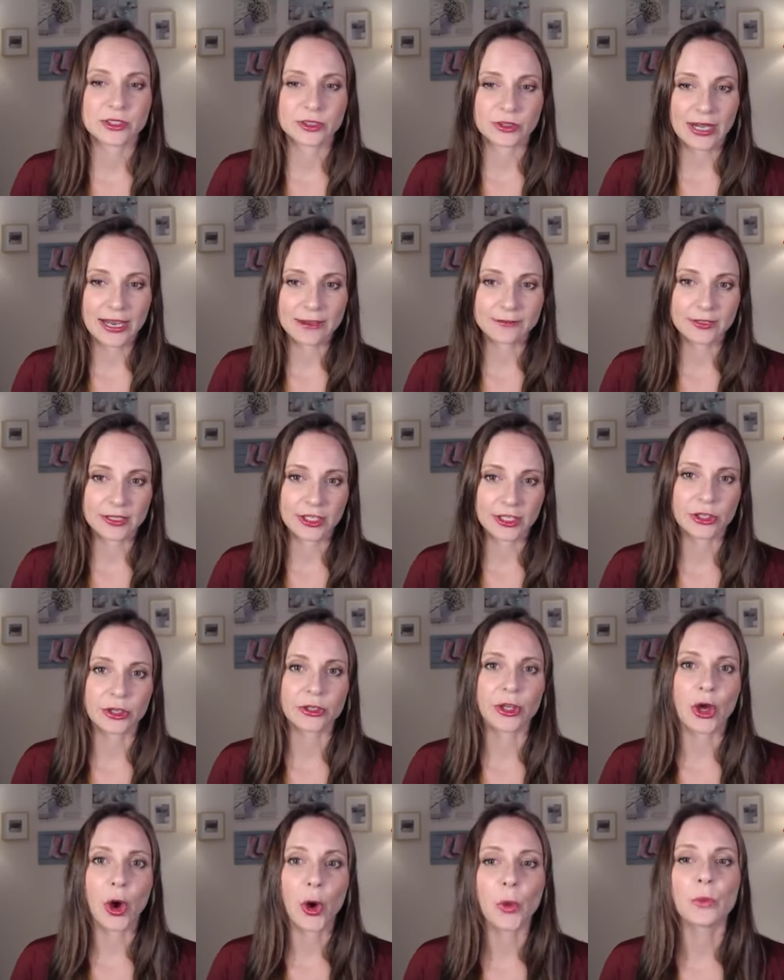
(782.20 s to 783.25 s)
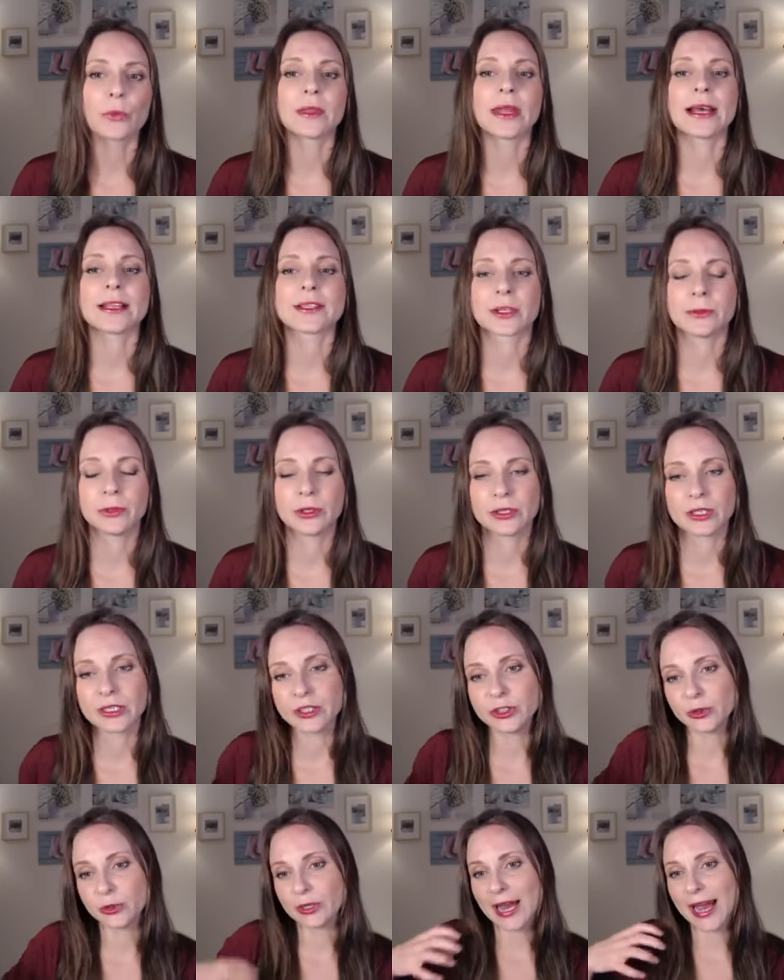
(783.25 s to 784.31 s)
traffic, you don't own that community, and
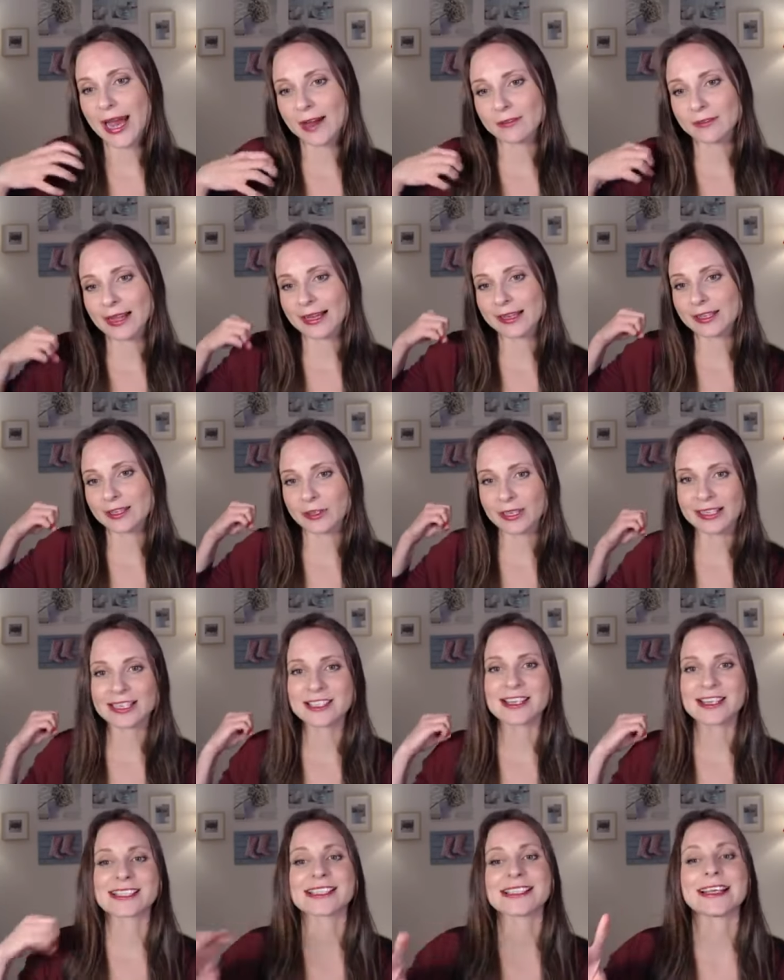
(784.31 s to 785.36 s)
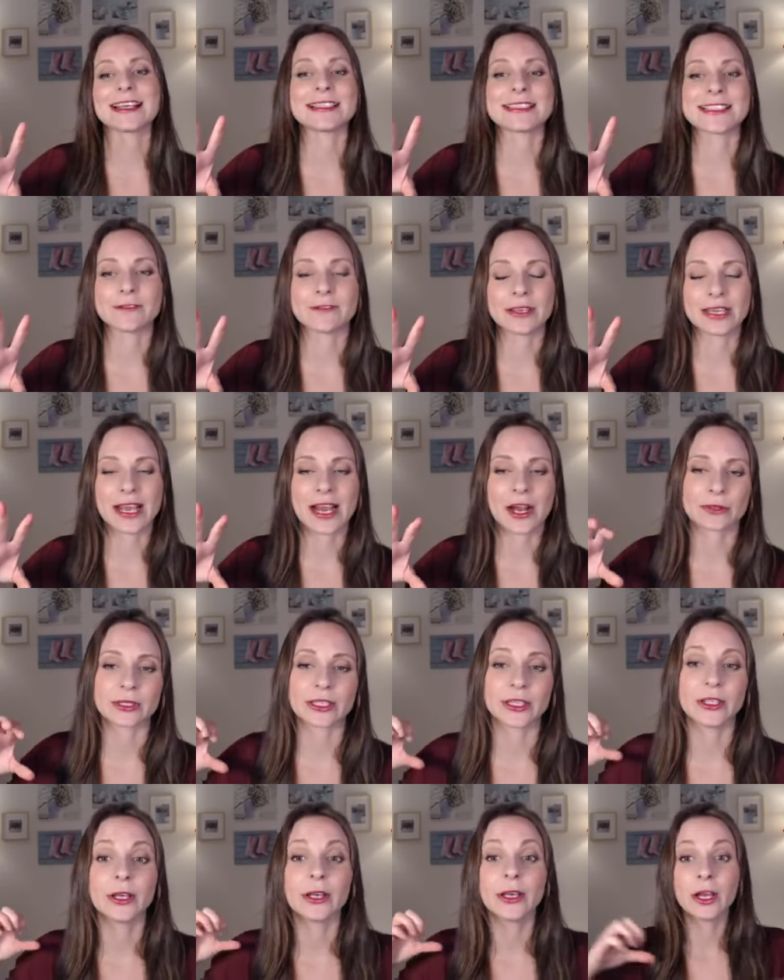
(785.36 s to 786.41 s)
you don't have you cannot just send something out
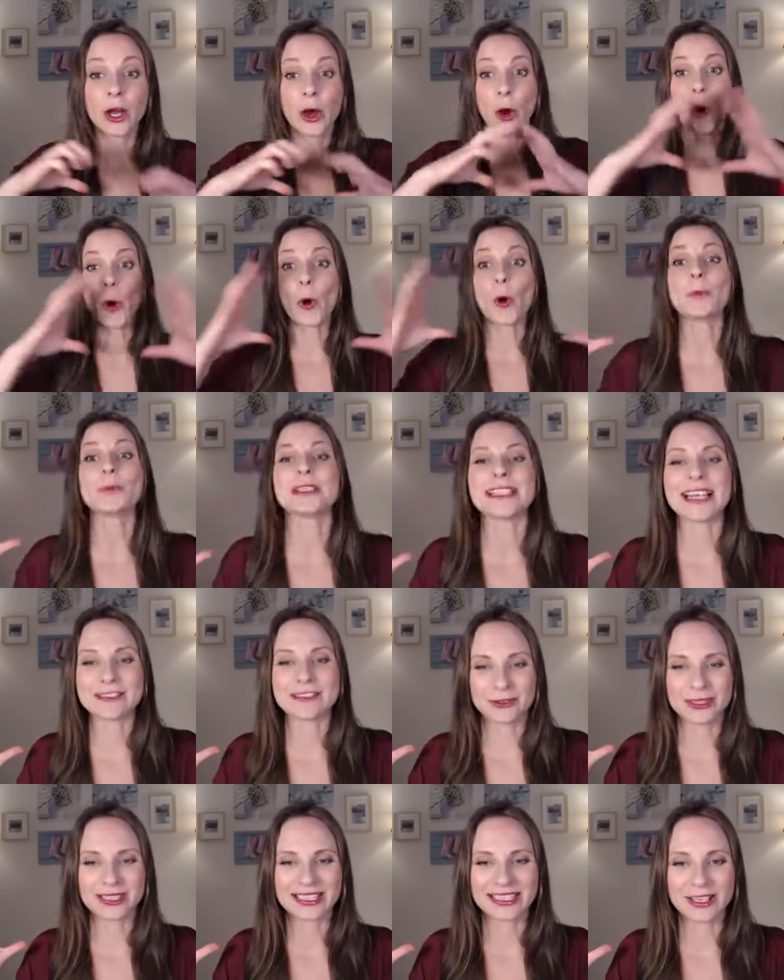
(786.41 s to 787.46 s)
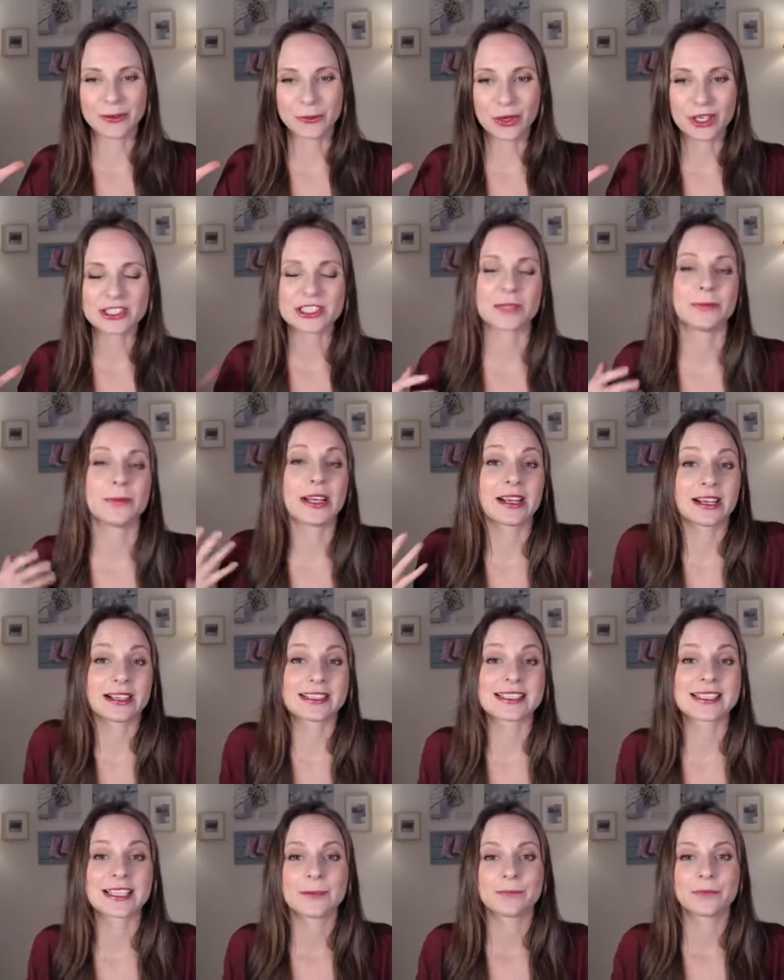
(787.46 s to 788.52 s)
and hope that everyone's gonna watch it,
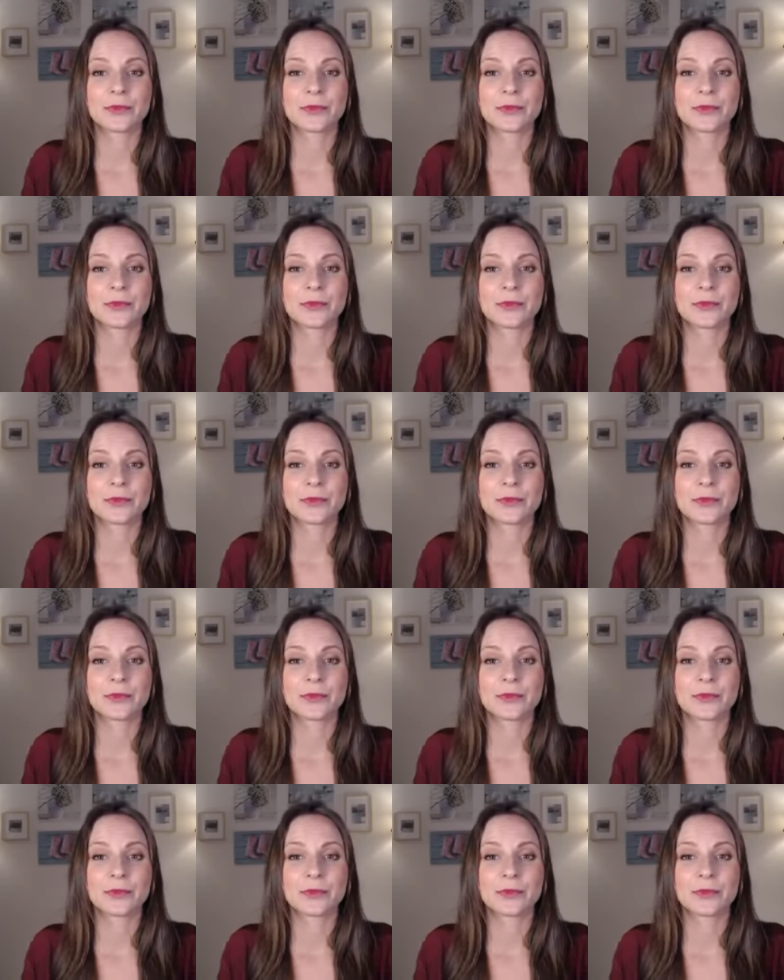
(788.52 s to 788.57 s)
because